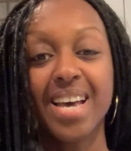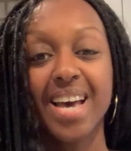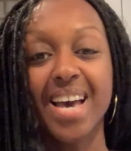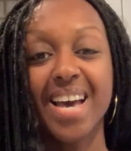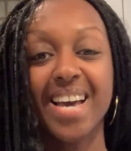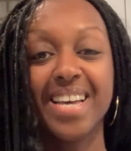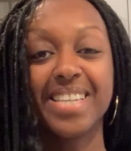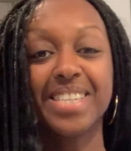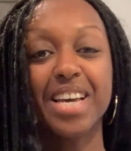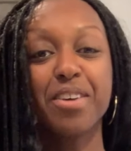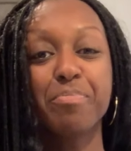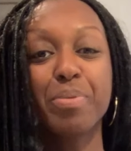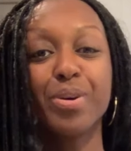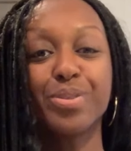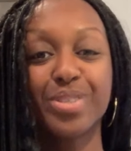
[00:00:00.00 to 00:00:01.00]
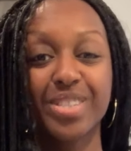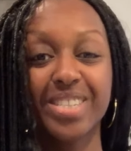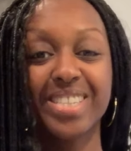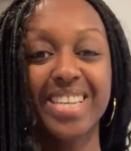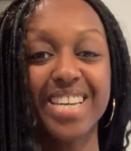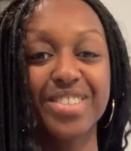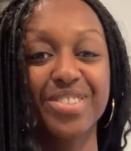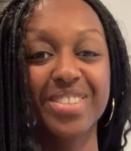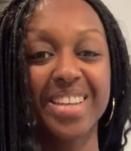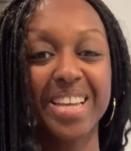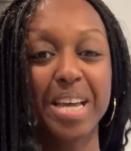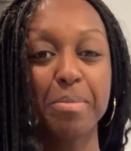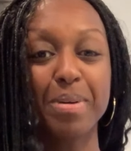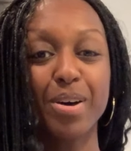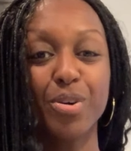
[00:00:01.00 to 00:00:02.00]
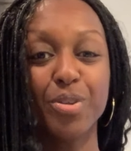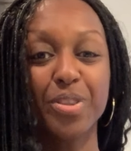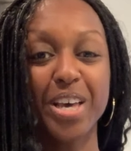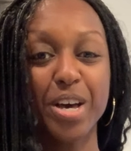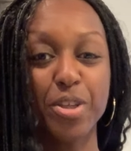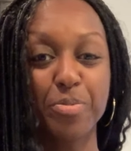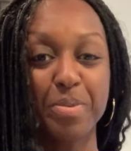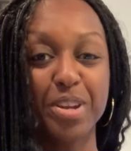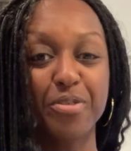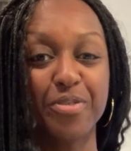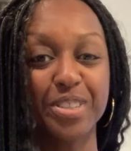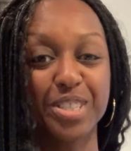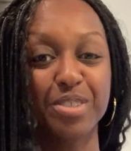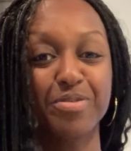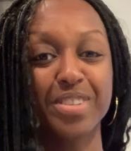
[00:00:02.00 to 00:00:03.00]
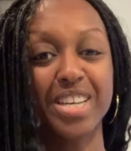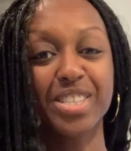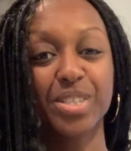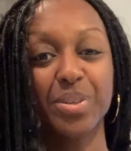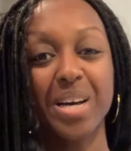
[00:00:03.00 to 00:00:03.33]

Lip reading: And I posted yesterday about the health benefits of nettle,